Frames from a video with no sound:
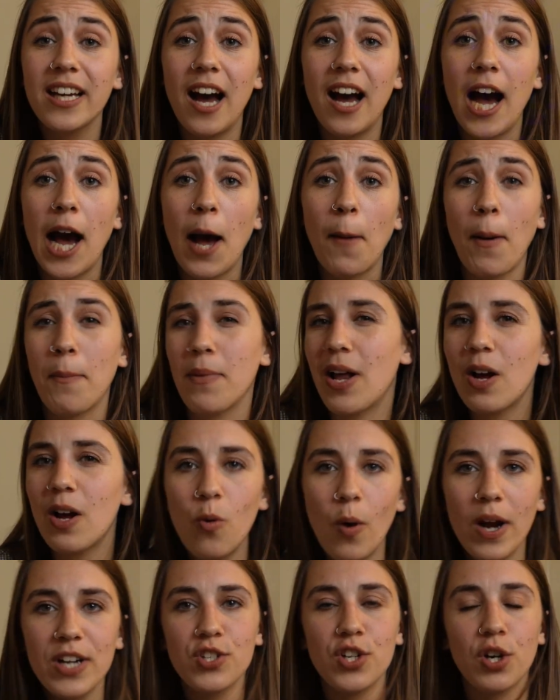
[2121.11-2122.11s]
I'm not
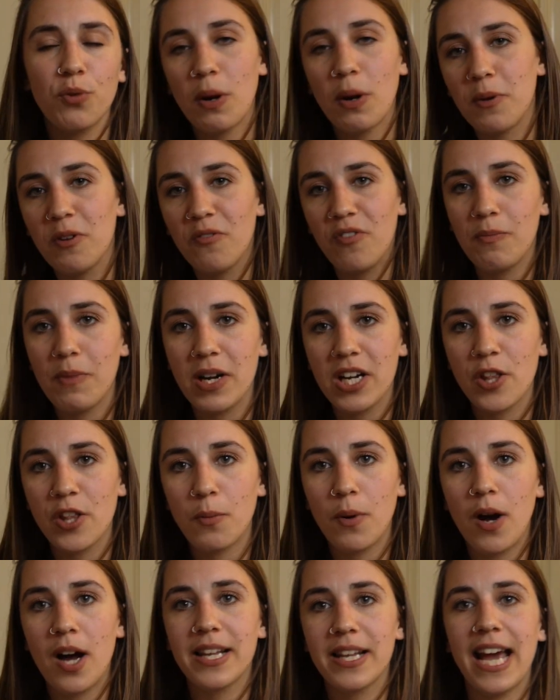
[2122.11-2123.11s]
quite sure when I'm gonna film my another
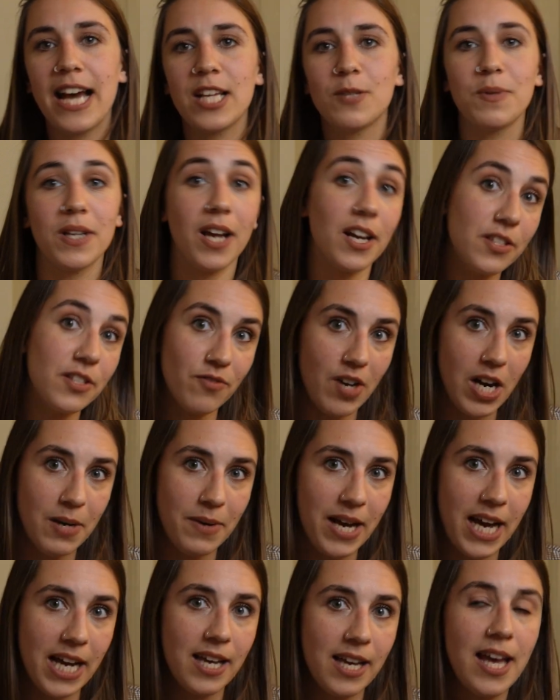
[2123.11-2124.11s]
podcast because of
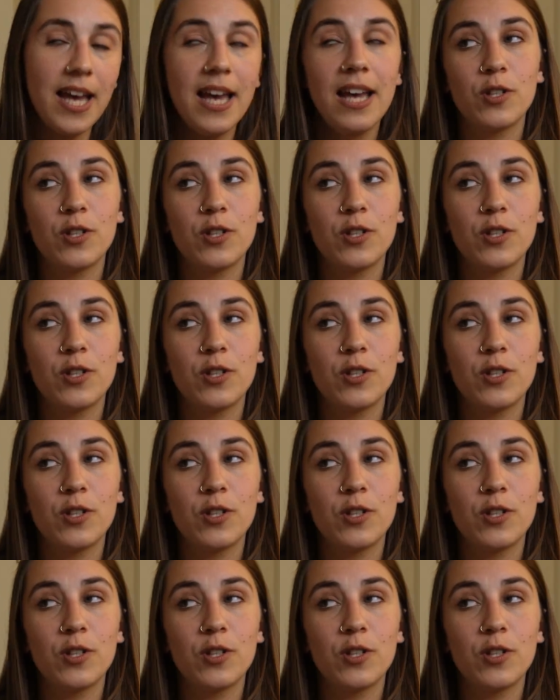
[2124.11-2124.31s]
Rhinebeck,